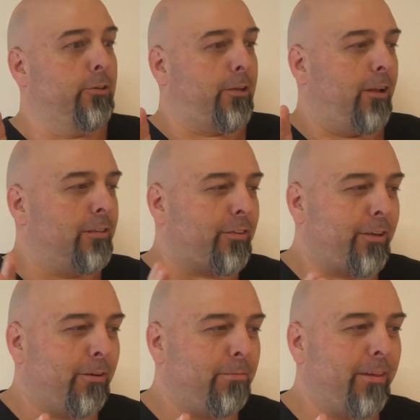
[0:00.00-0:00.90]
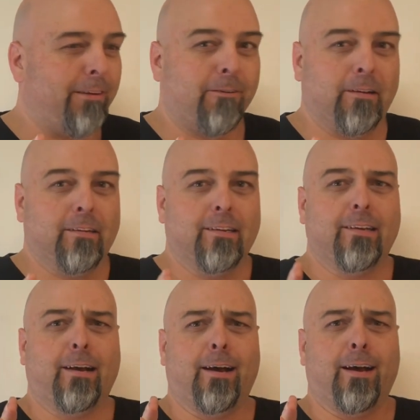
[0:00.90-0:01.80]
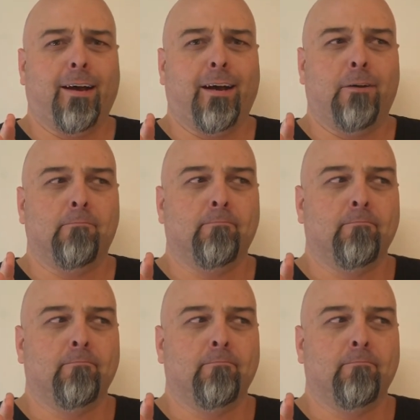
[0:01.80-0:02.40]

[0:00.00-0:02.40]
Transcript: close for comfort, that one. Um,